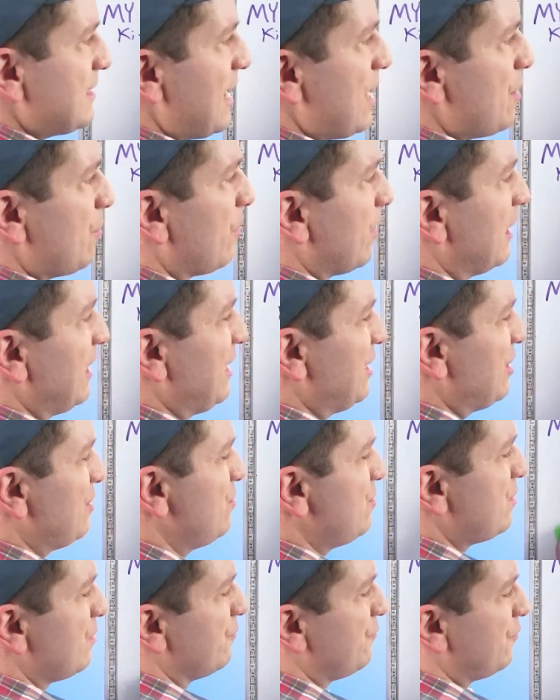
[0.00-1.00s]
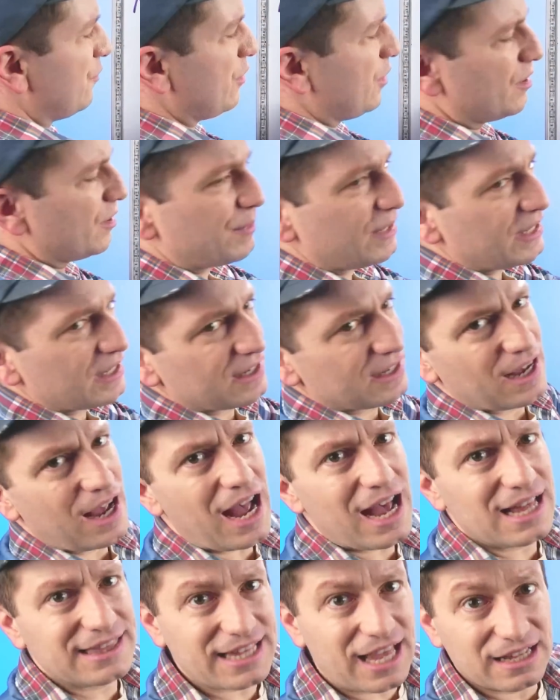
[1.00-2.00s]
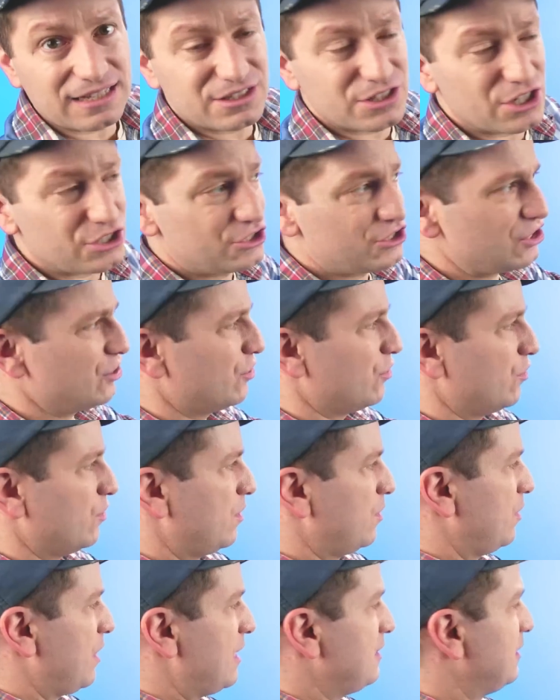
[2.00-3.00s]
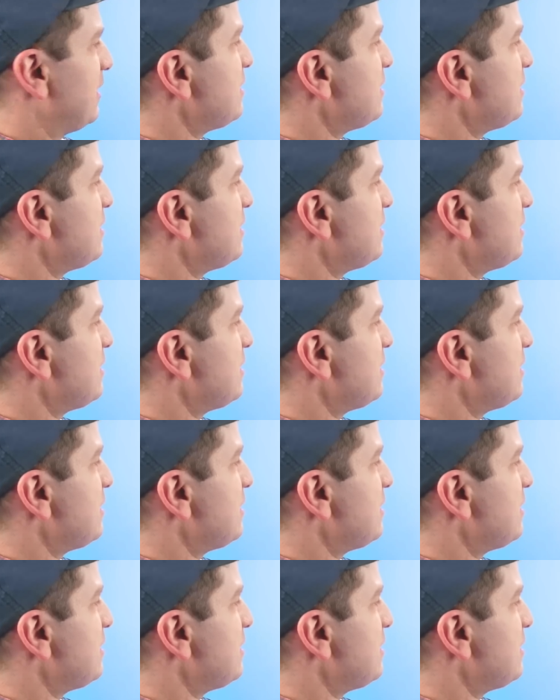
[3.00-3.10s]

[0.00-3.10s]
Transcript: say we're going to use the verb hada, to do. And